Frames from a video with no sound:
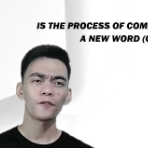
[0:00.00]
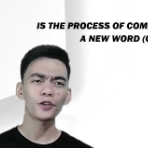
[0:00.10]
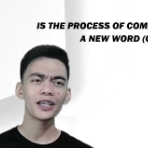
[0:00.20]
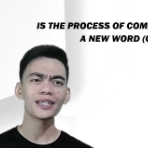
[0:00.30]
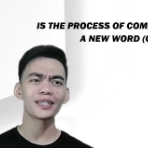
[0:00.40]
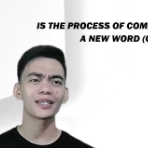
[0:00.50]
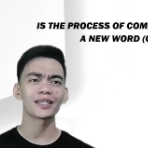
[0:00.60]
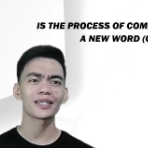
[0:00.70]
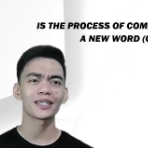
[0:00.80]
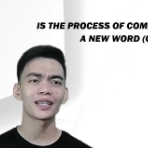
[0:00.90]
For
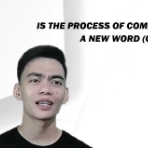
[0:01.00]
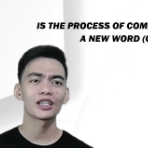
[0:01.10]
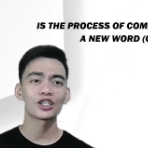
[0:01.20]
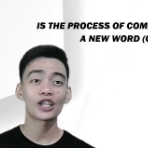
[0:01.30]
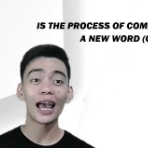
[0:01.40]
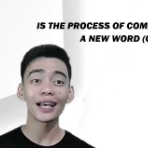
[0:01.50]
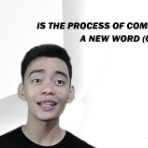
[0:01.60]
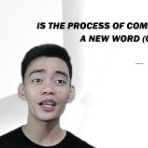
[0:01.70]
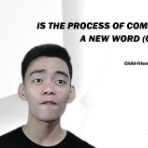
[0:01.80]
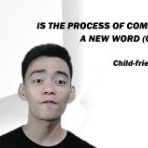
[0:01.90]
instance,
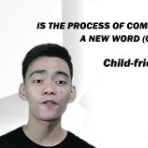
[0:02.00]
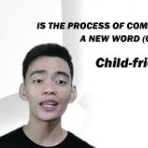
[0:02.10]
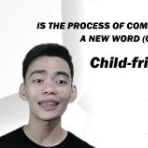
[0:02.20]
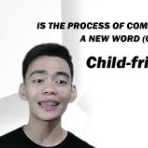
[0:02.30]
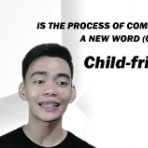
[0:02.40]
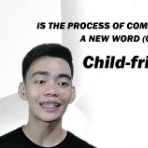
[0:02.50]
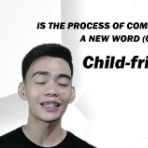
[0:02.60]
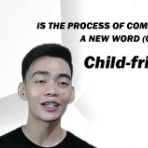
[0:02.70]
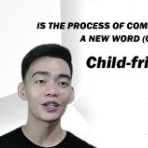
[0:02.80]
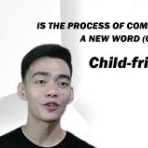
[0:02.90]

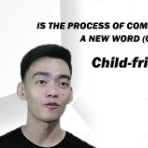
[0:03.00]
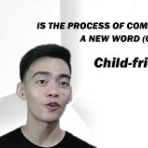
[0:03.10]
child-friendly,